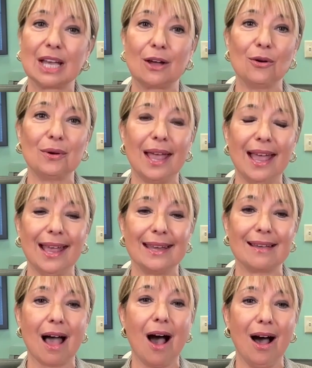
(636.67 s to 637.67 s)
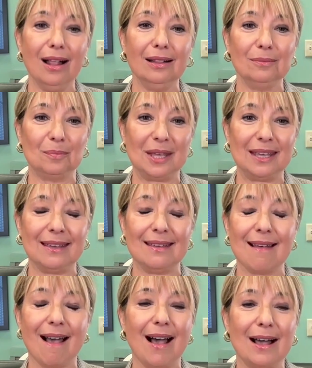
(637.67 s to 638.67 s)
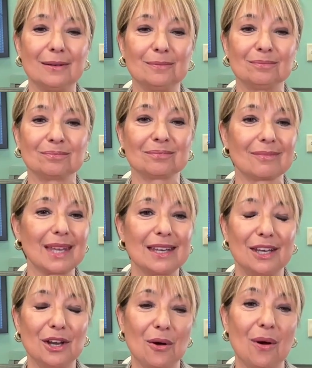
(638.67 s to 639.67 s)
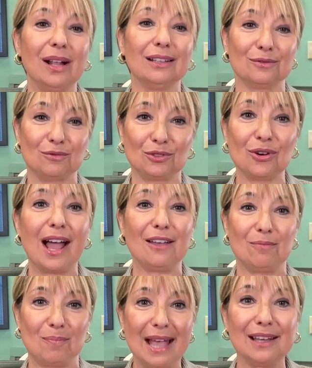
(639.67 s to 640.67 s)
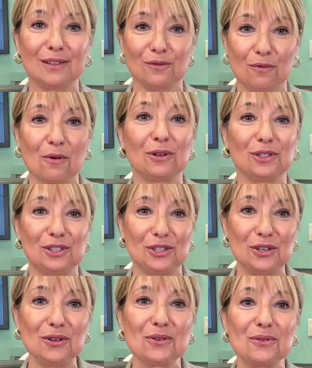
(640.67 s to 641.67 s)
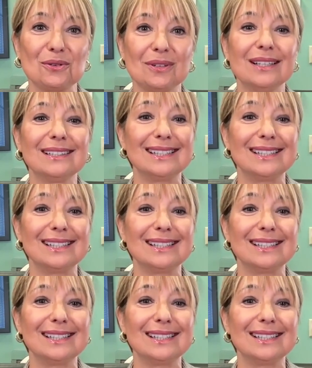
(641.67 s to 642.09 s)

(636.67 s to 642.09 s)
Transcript: okay, I'll be, I'll drive back and forth to